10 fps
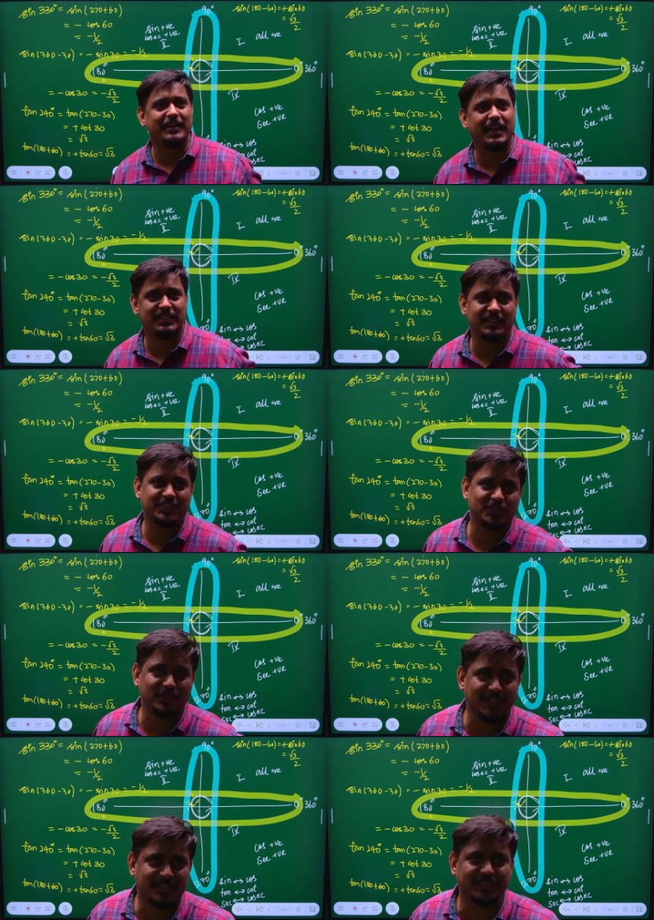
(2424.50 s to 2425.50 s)
understood
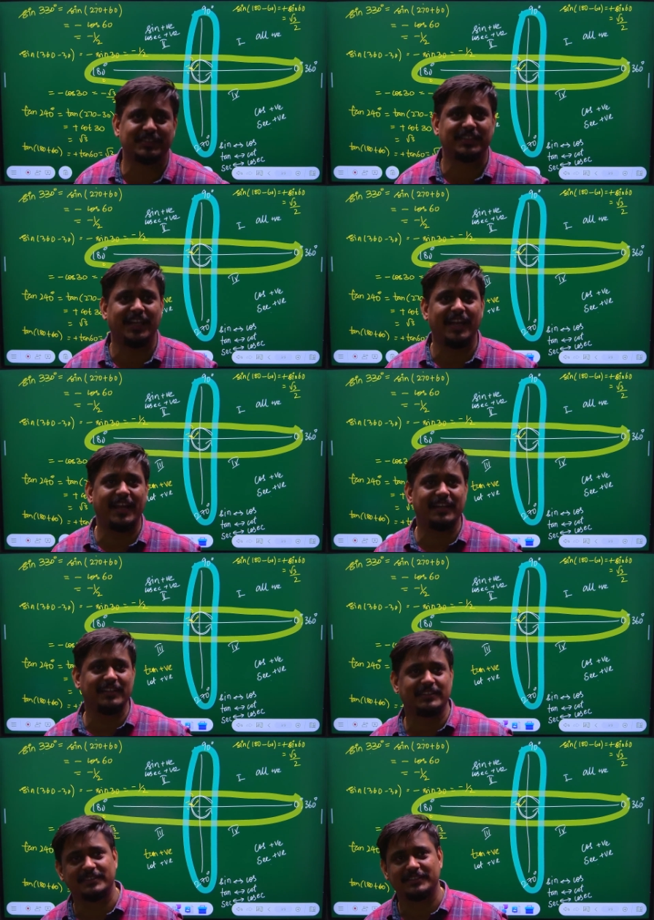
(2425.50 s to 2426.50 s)
this allied
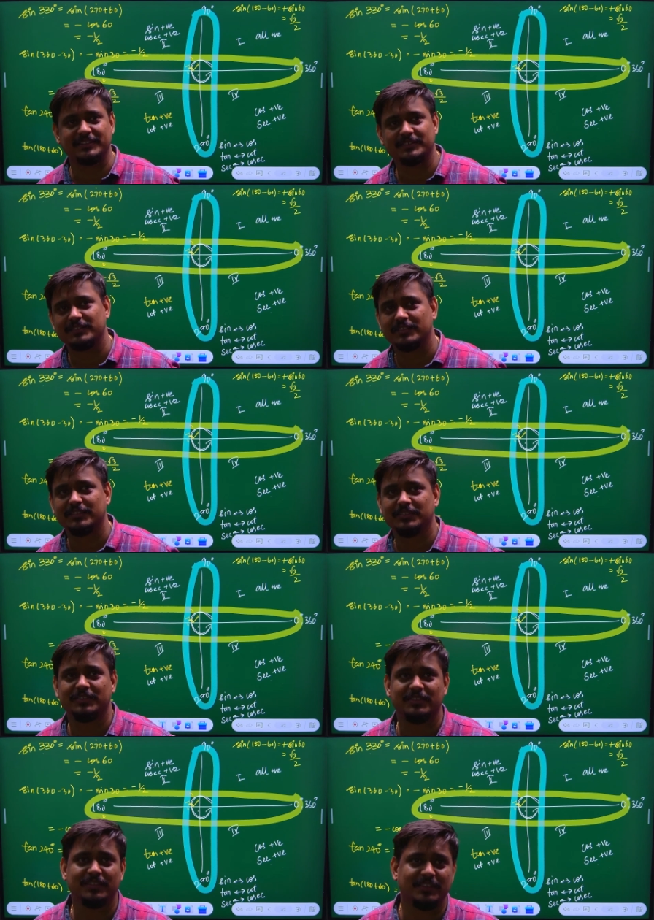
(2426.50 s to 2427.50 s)
angles.
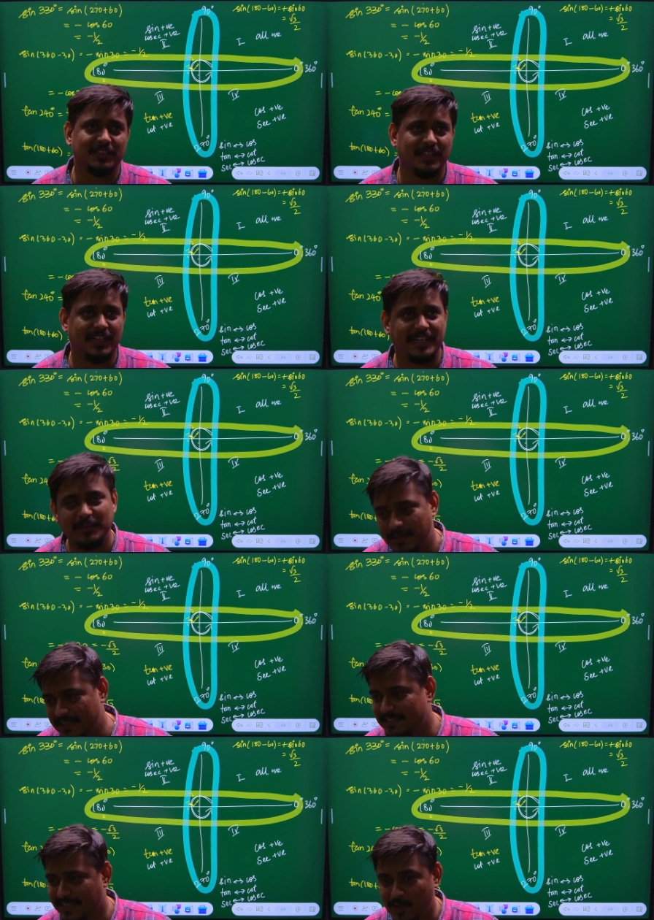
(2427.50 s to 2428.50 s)
Anybody is
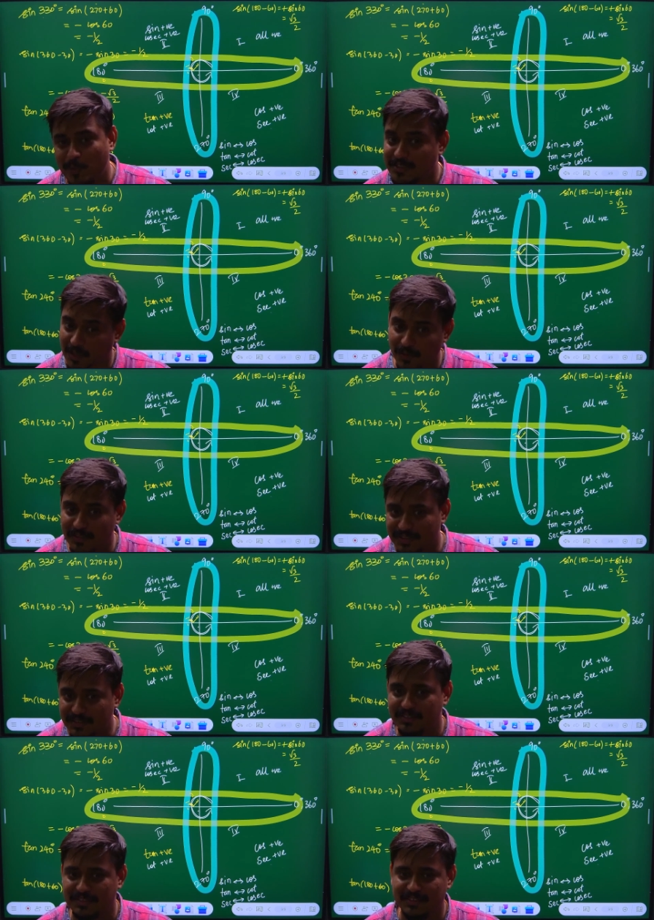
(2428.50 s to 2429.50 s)
there who has doubt in this?
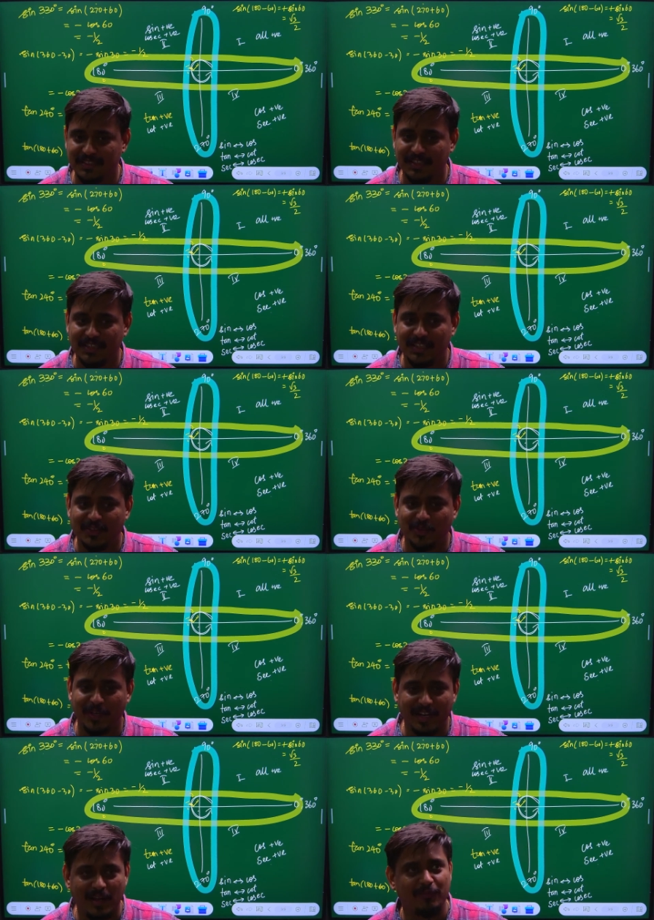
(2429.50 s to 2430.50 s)
So
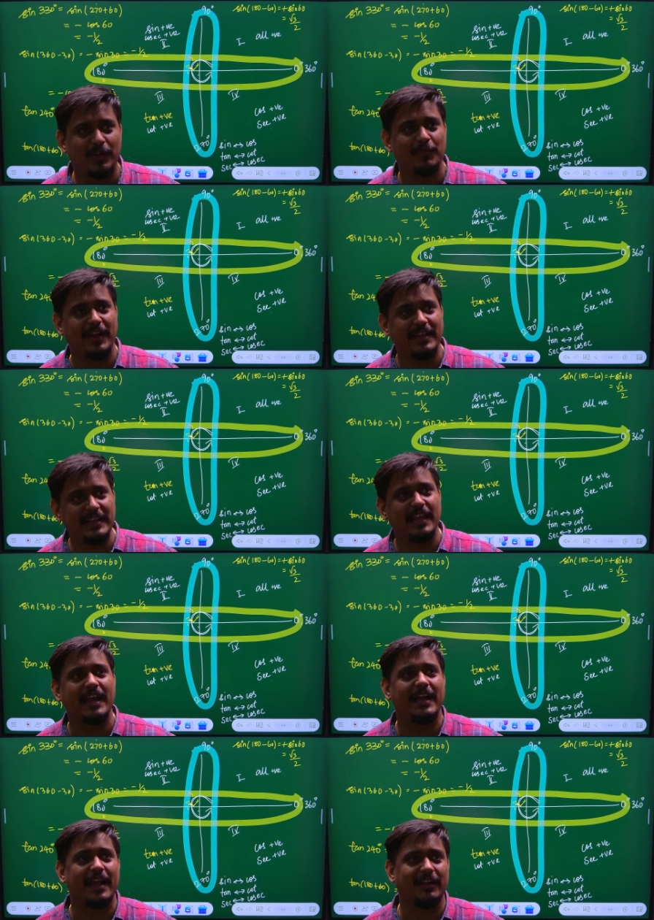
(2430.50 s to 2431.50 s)
hereafter, if any allied
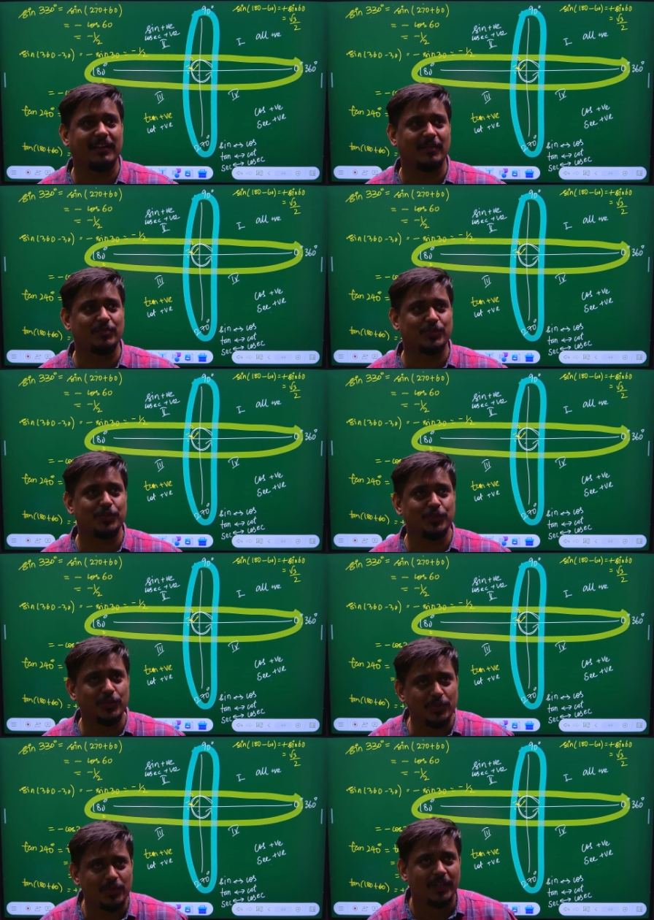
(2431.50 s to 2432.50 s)
angle comes to you,
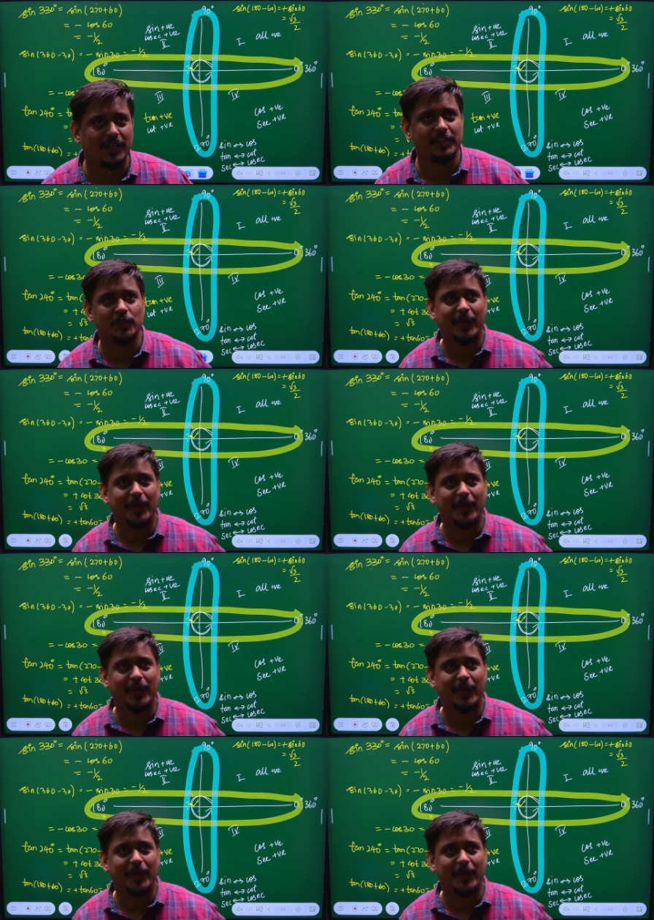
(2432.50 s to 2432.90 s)
You can